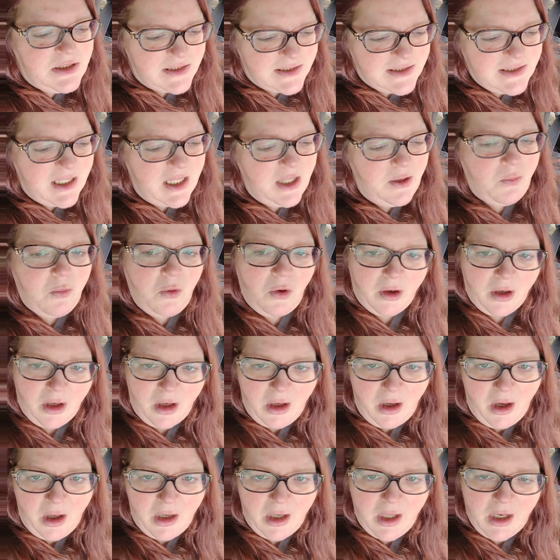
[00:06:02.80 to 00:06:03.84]
just keep
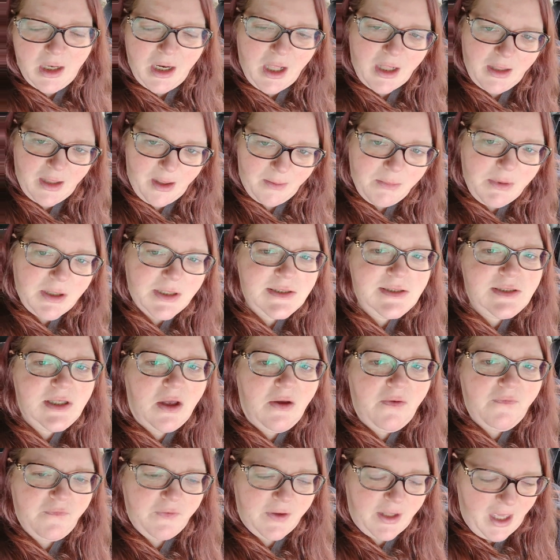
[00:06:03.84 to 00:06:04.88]
working on it, and I let
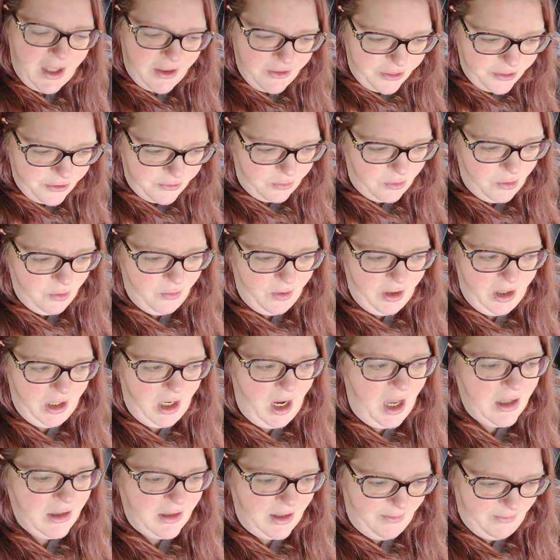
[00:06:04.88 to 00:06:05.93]
myself get through it.
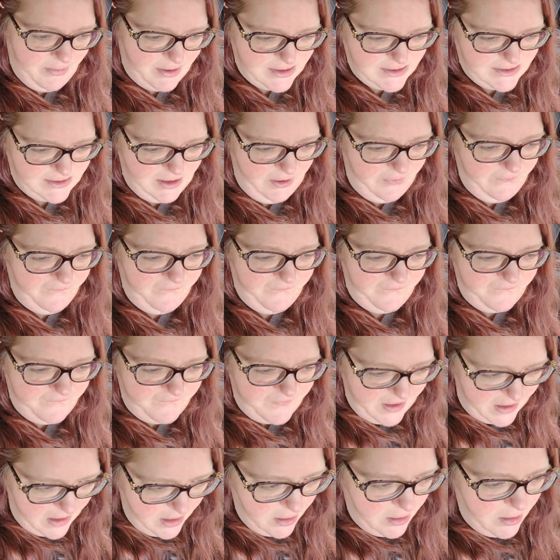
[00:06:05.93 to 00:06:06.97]
I let myself
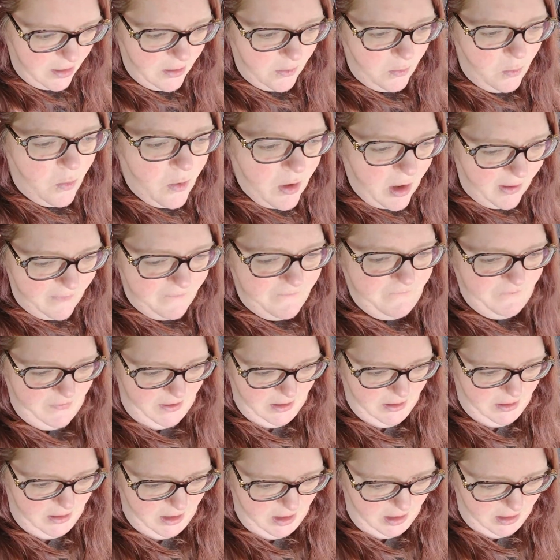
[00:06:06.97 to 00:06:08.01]
feel what I'm
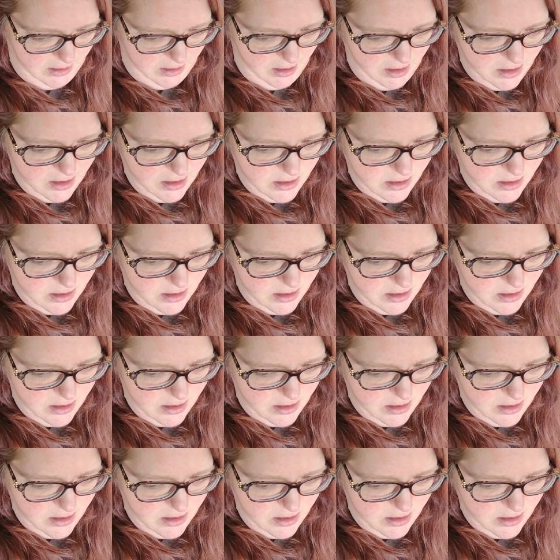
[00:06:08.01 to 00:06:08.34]
feeling,